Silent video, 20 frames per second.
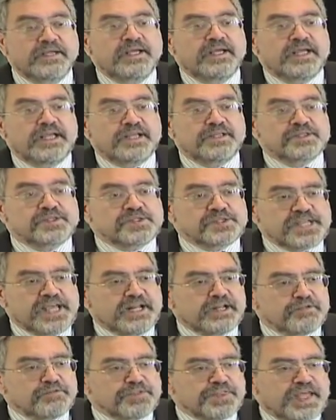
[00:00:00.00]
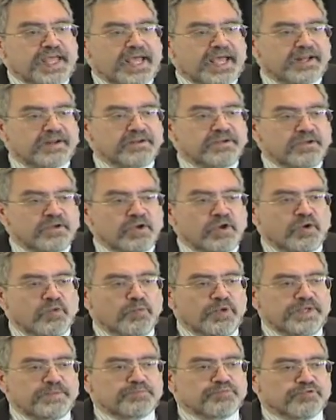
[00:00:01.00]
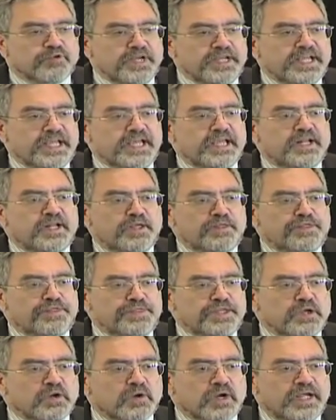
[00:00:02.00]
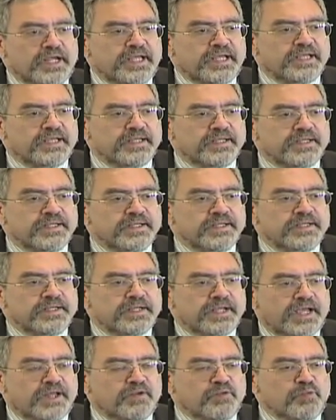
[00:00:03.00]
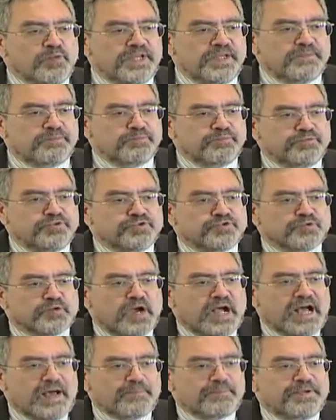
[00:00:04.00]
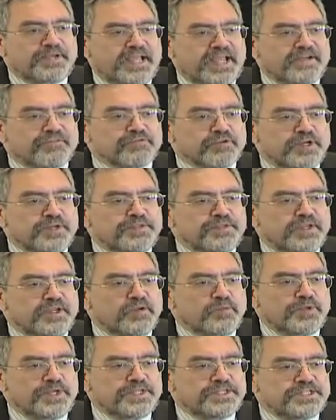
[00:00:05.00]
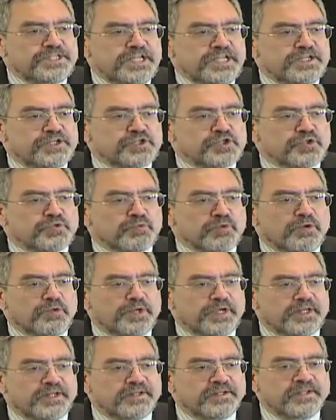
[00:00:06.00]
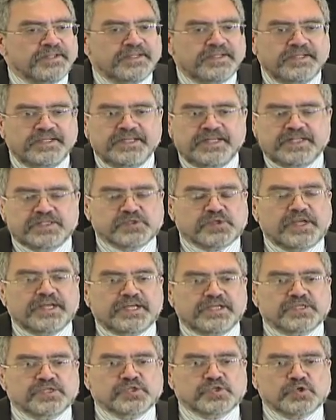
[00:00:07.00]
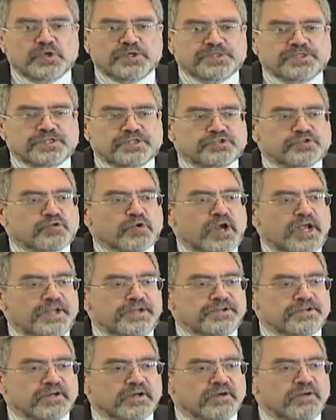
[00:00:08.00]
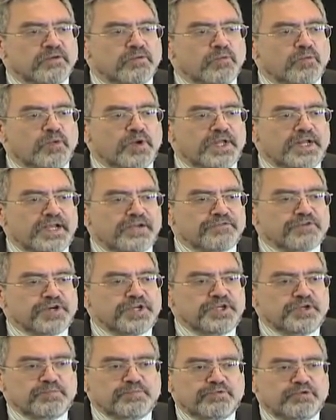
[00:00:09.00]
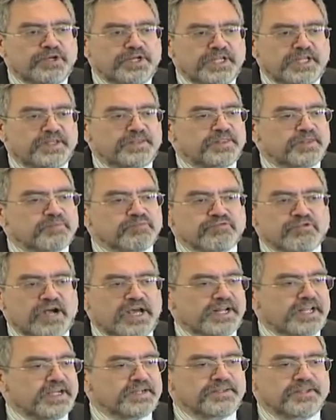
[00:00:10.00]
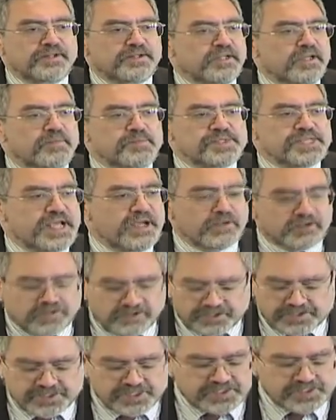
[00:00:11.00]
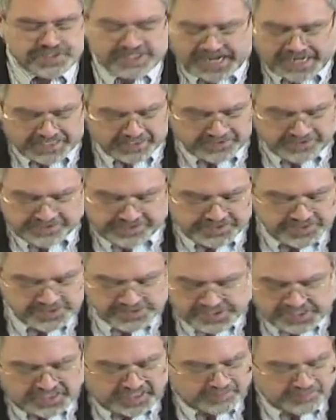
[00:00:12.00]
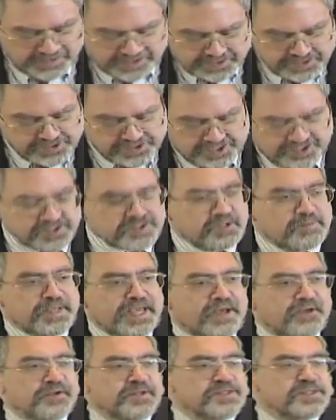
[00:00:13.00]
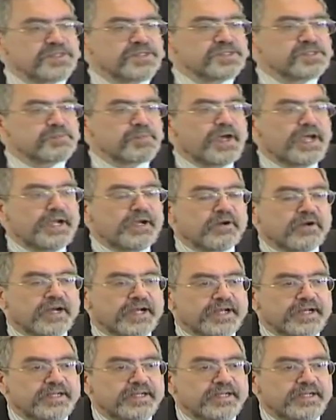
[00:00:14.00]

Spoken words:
Instead of that, we bring in a theory and we drop everything we teach through it. It's like a sausage grinder. Whatever you put in, the product that comes out looks exactly the same, and it's just about as inspiring.